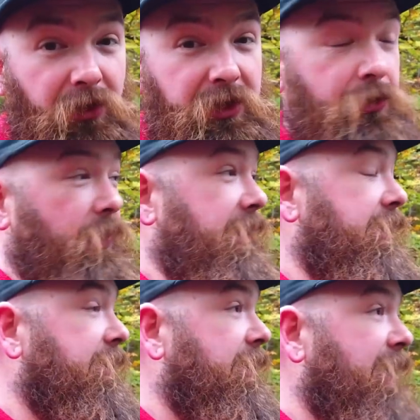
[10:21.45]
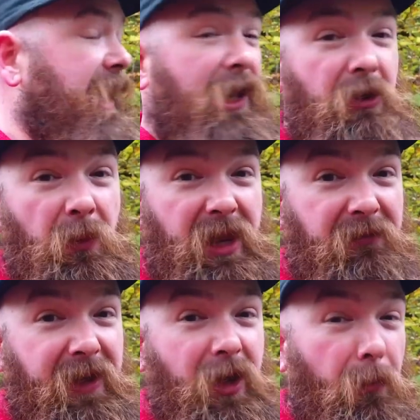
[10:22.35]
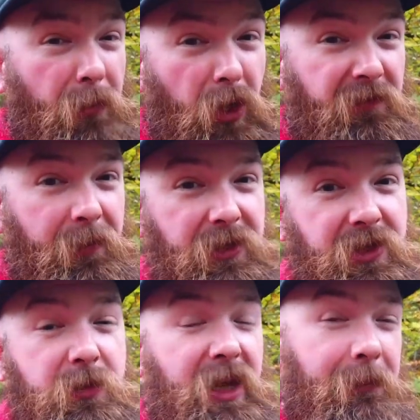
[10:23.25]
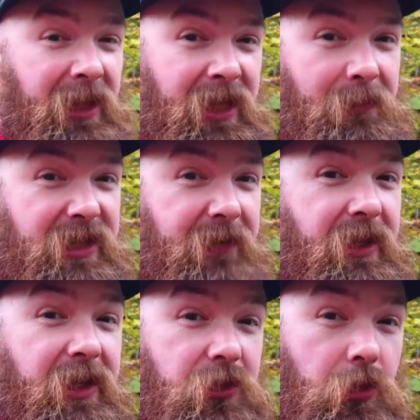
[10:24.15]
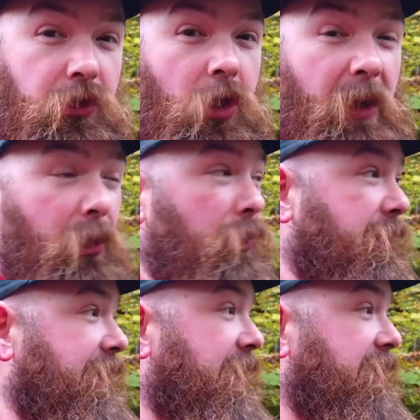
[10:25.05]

on the tree at around f8 on both images. When I blend them together, it should come out looking